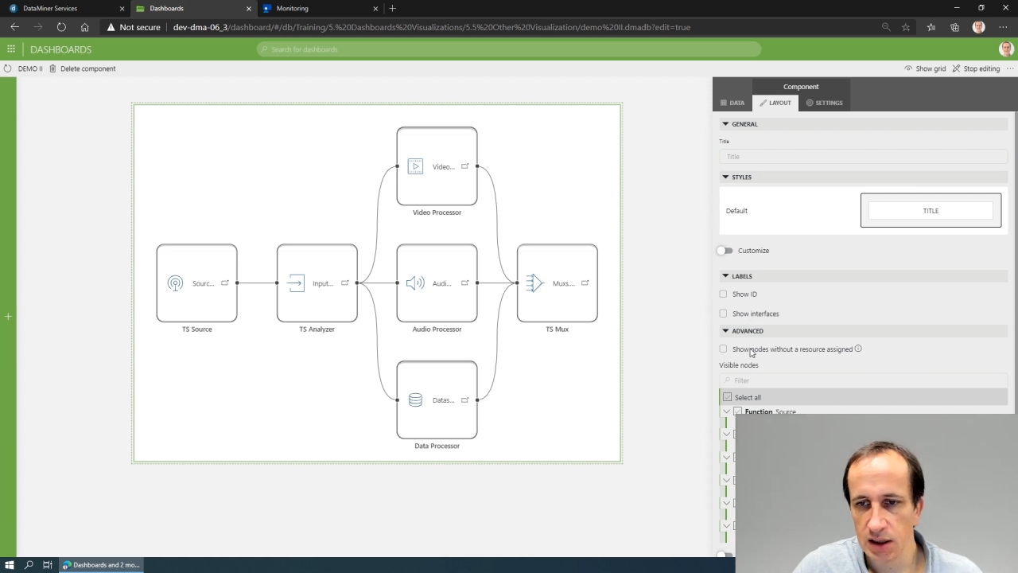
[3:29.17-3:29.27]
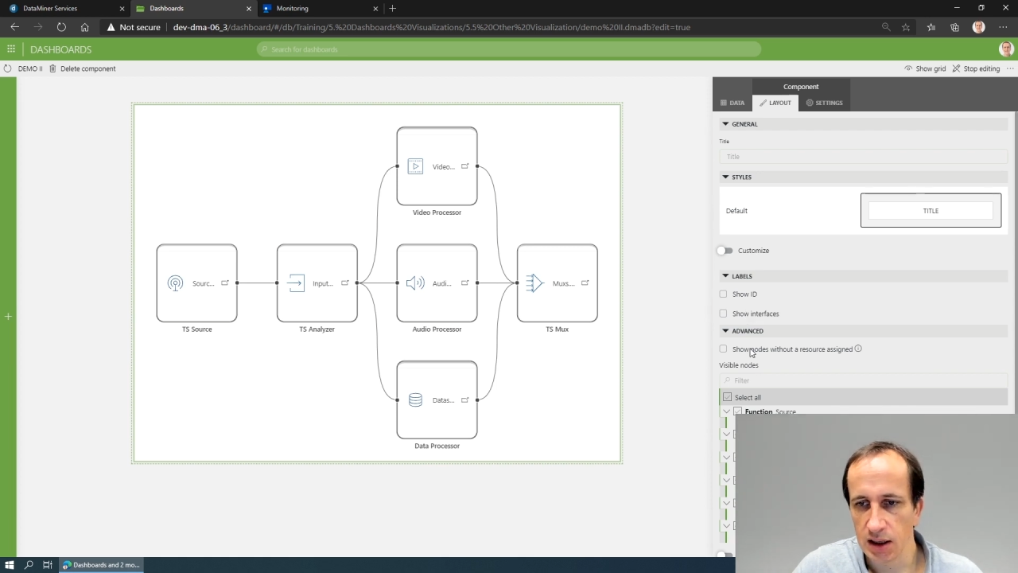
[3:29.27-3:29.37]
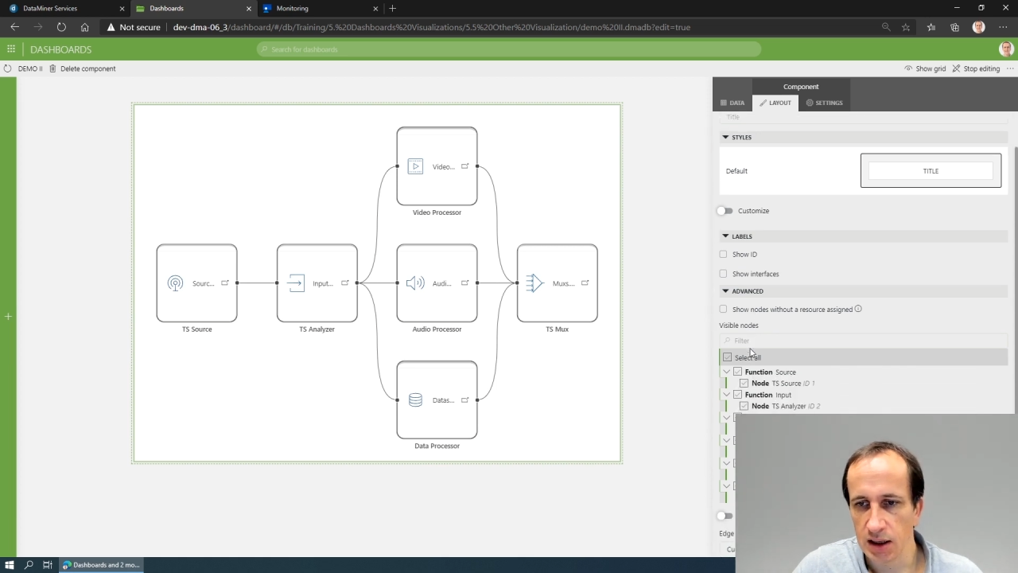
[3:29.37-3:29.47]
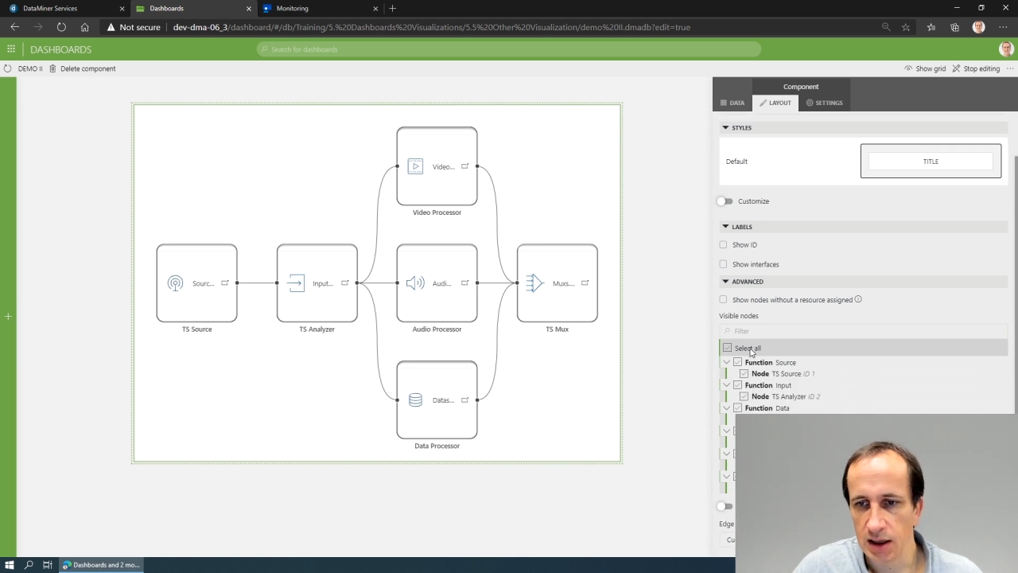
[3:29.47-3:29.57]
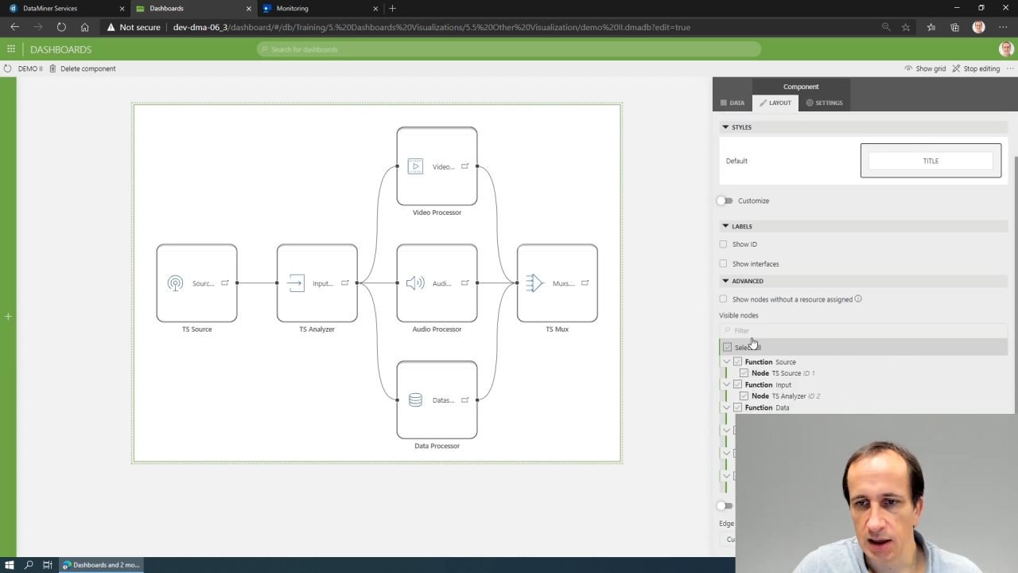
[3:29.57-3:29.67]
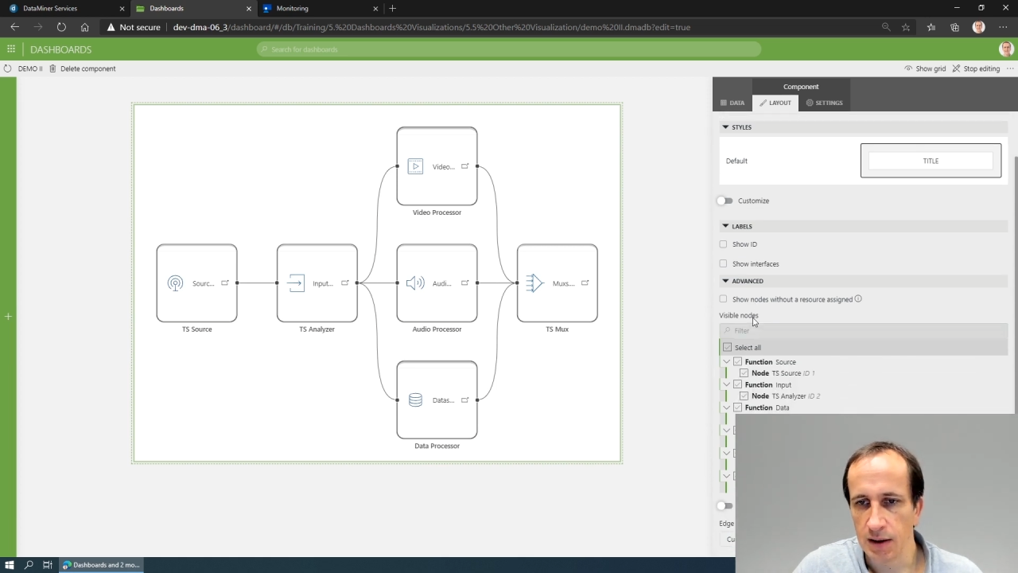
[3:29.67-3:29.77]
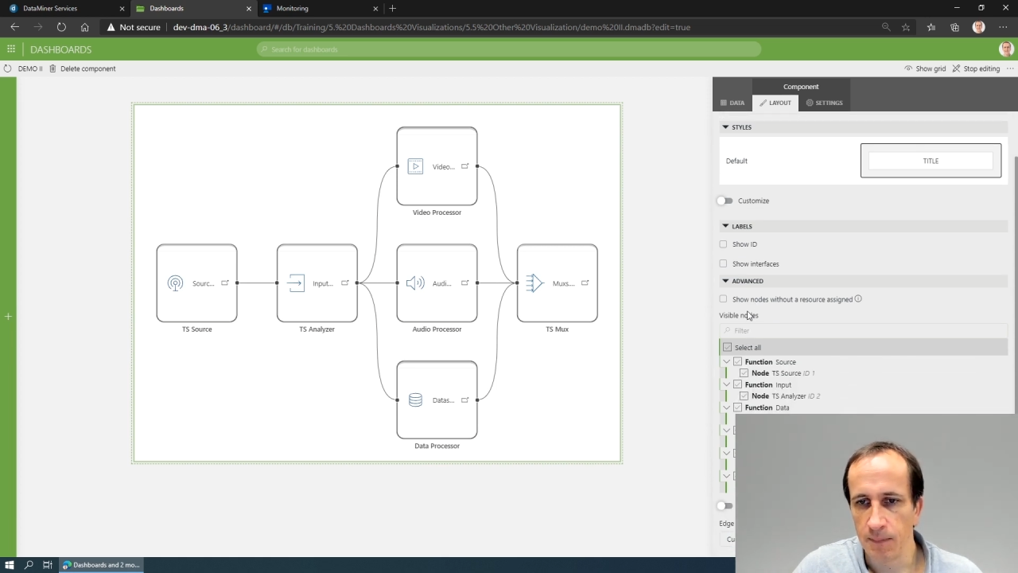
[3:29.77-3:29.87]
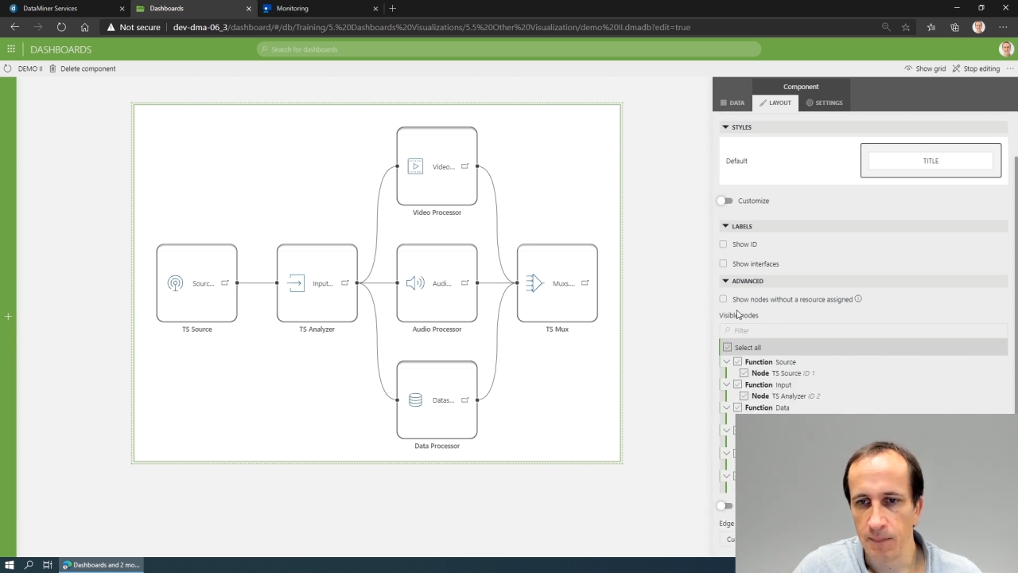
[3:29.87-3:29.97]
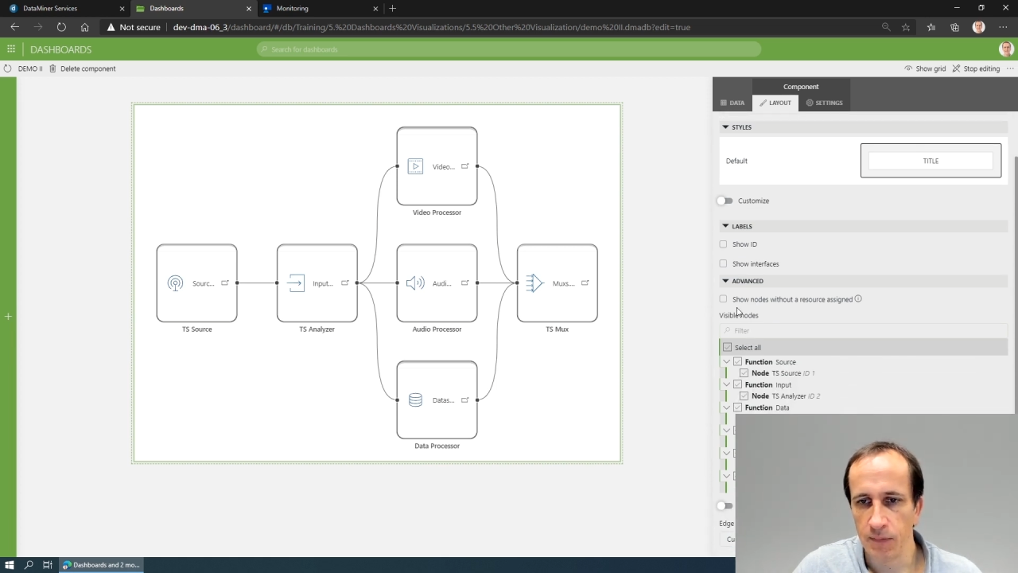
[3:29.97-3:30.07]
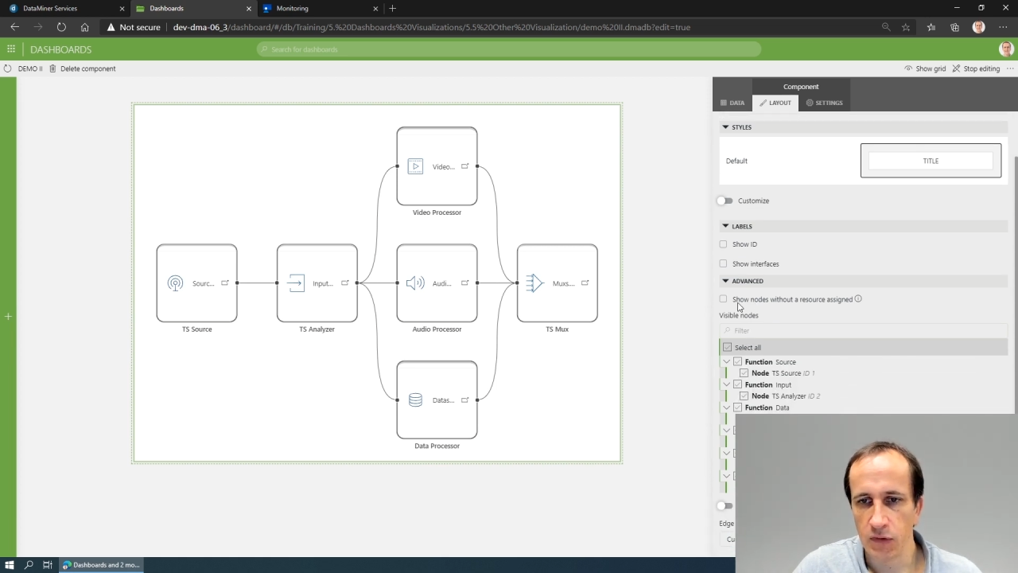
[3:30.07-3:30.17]

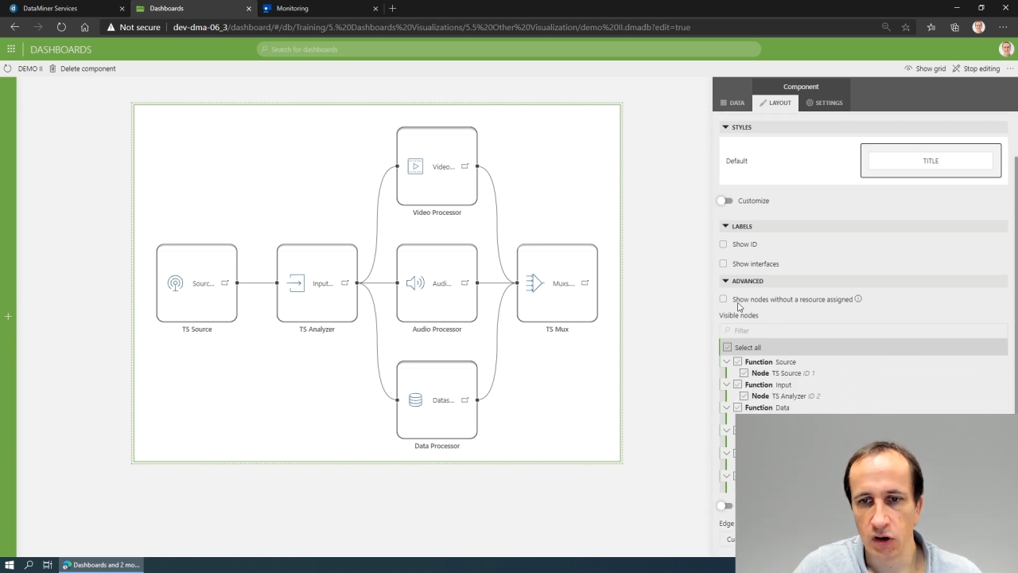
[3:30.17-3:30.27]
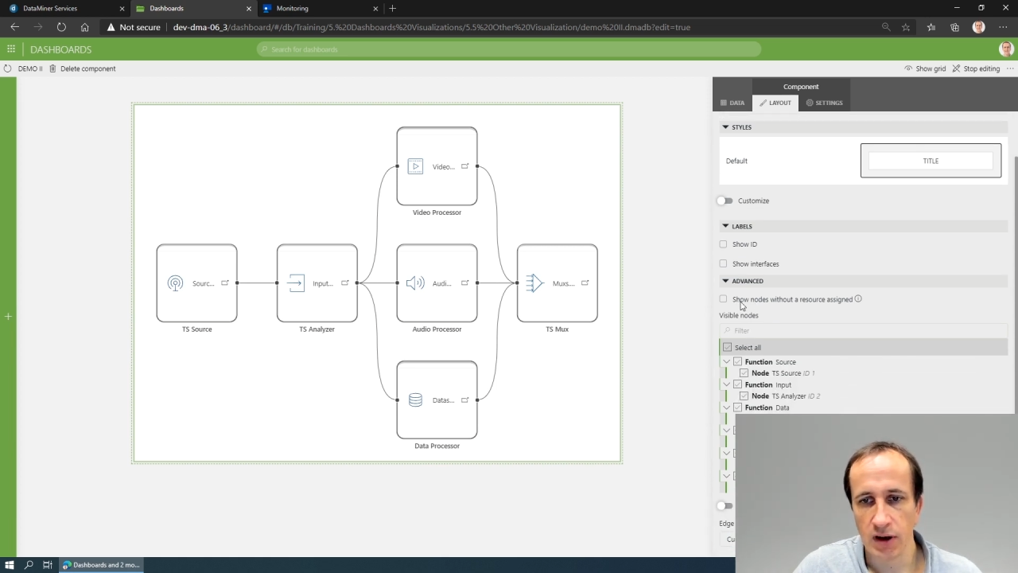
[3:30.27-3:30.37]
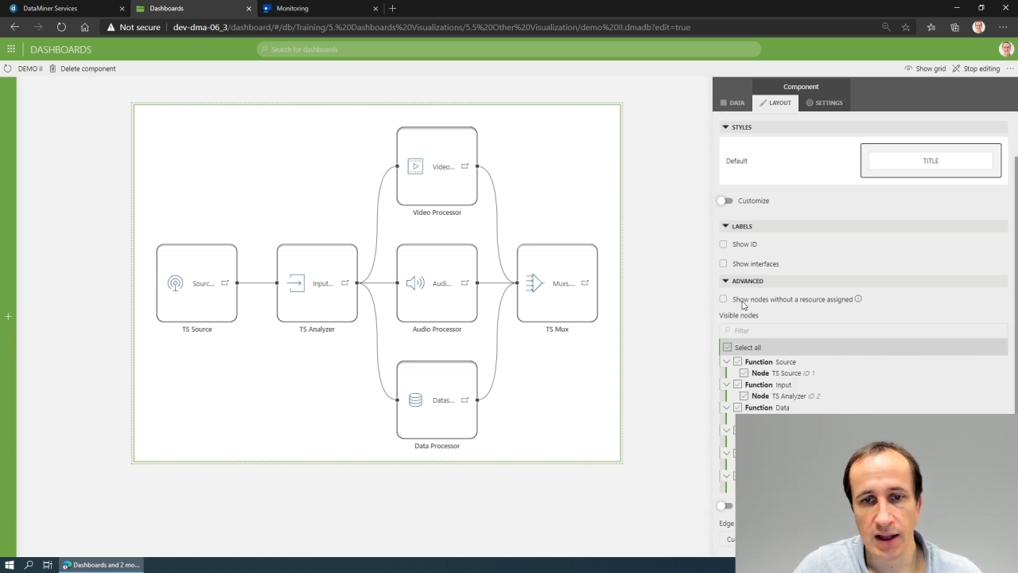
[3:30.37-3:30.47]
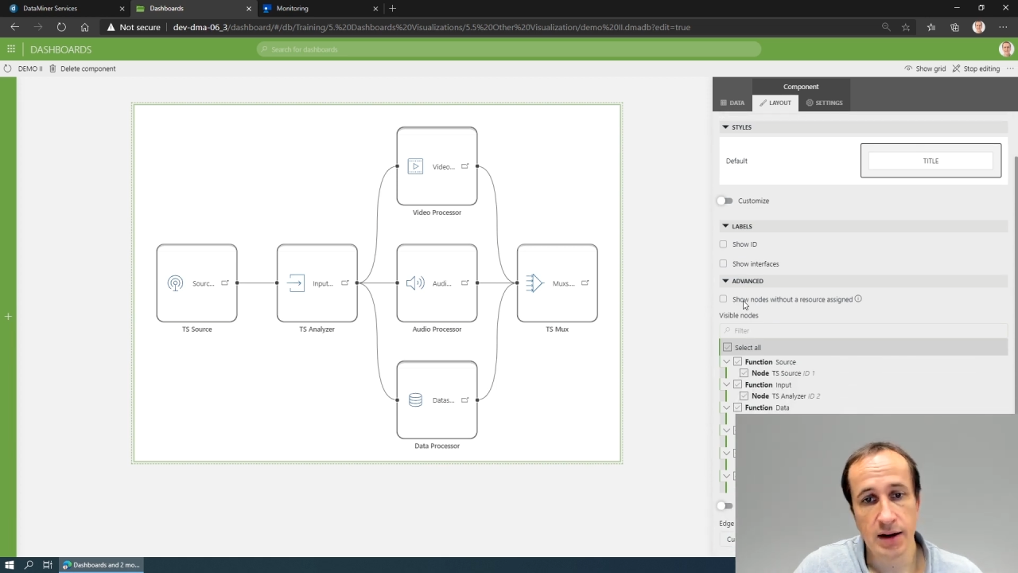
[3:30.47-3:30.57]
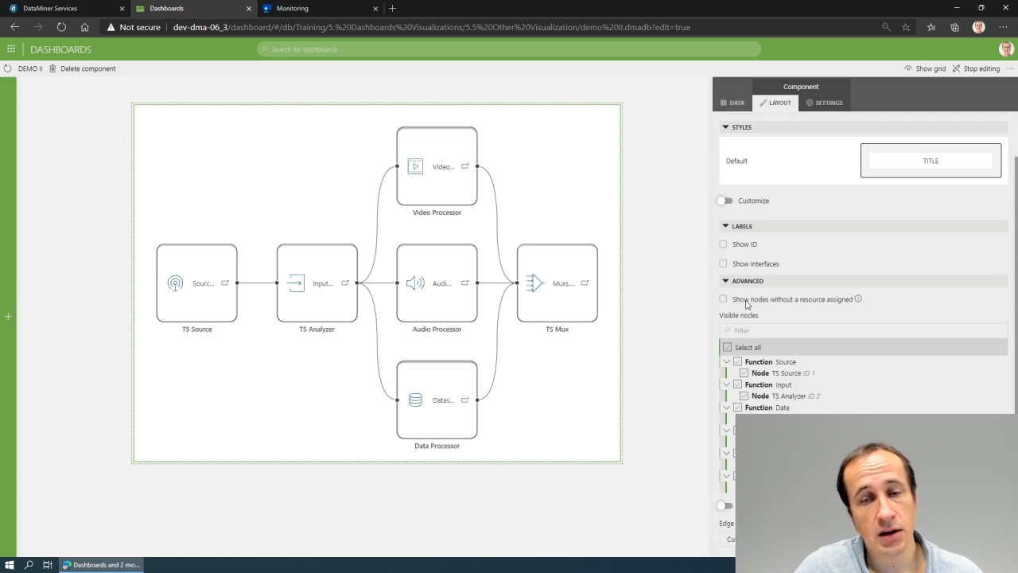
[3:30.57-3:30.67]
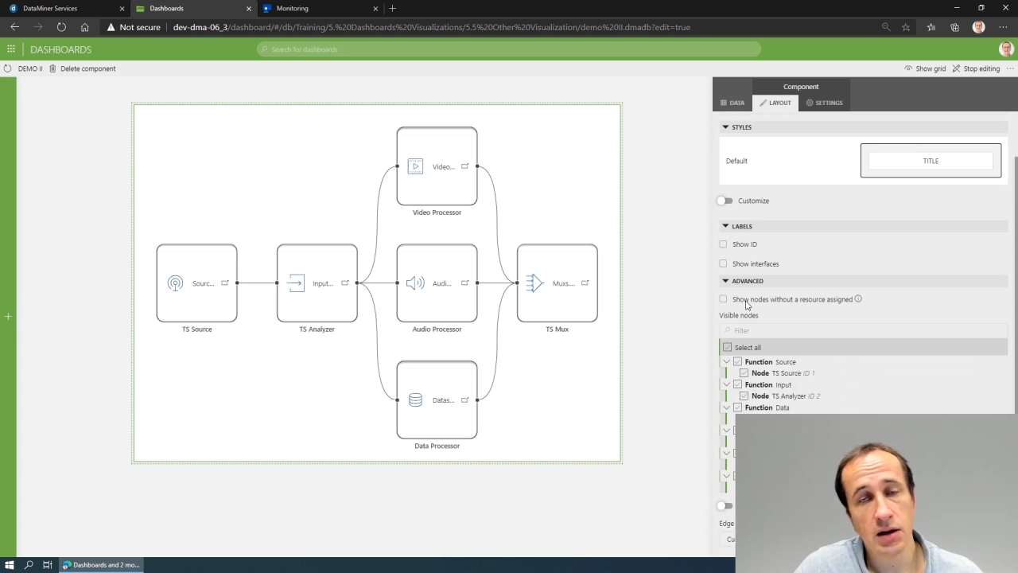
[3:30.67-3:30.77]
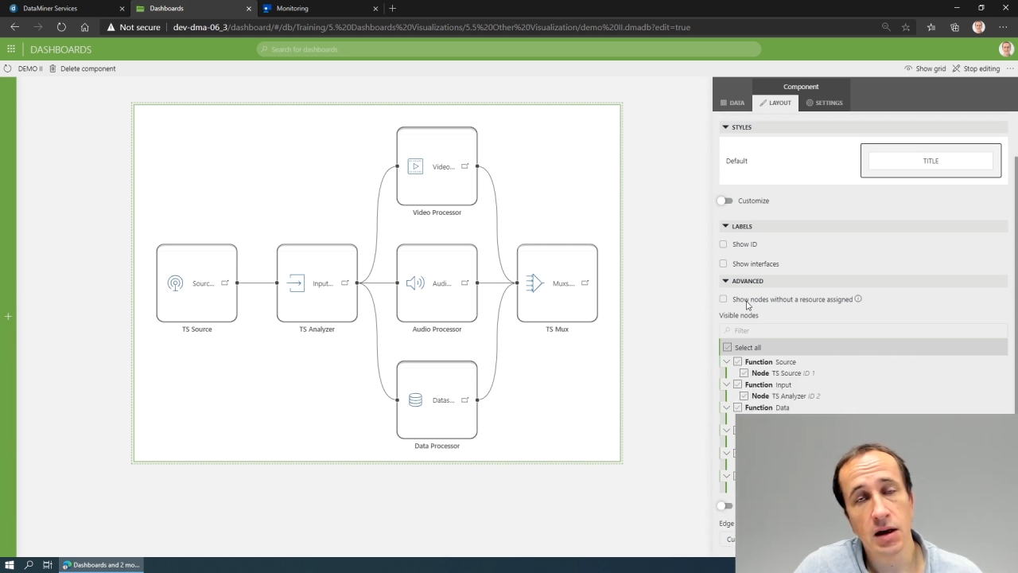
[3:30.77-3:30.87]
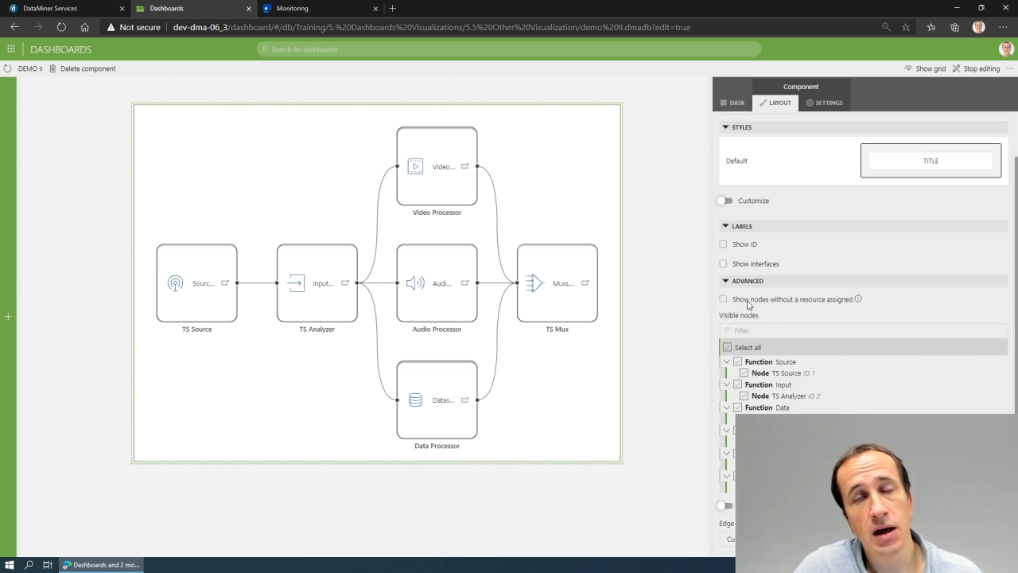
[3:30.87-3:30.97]
You can